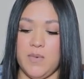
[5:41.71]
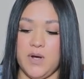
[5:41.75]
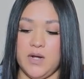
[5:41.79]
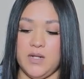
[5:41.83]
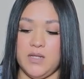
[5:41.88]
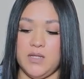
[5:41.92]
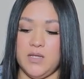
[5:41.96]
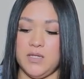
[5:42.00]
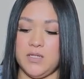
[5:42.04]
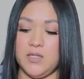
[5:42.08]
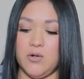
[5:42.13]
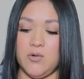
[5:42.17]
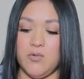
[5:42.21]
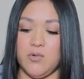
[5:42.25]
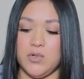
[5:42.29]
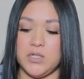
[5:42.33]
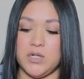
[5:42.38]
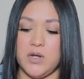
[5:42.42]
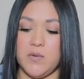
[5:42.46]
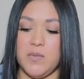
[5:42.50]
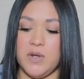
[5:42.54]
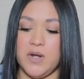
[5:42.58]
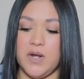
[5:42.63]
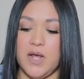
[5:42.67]
but this always
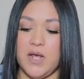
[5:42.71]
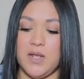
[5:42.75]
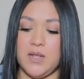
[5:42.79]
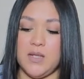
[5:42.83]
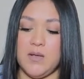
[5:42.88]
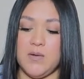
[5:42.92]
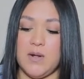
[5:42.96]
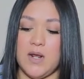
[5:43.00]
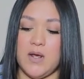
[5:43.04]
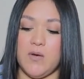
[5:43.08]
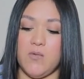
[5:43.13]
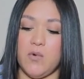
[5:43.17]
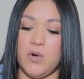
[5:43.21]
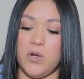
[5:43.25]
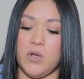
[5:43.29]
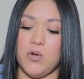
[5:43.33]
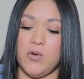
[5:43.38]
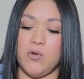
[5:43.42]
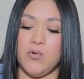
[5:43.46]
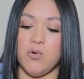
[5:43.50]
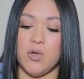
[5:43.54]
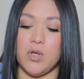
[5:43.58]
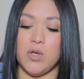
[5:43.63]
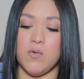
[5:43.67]
come in handy like when
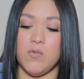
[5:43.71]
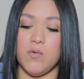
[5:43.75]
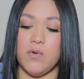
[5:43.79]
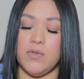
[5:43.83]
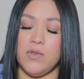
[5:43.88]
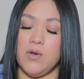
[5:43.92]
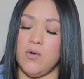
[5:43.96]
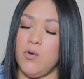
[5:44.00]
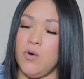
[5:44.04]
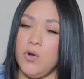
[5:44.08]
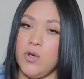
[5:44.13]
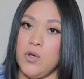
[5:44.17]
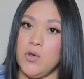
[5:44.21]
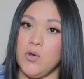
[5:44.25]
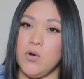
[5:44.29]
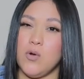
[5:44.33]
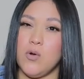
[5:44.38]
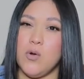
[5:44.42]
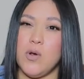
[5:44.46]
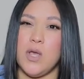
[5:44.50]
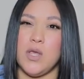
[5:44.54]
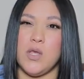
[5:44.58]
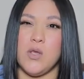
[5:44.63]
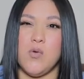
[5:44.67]
you're cooking with
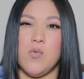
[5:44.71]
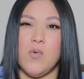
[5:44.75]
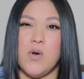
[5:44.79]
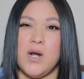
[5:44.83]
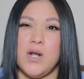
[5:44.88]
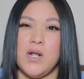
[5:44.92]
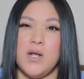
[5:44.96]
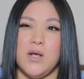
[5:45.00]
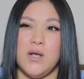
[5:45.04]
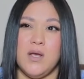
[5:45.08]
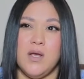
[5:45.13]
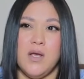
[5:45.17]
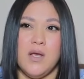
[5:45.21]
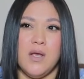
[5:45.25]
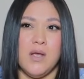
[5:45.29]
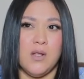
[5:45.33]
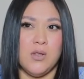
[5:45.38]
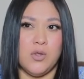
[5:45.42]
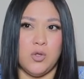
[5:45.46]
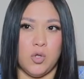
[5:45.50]
oil and you want to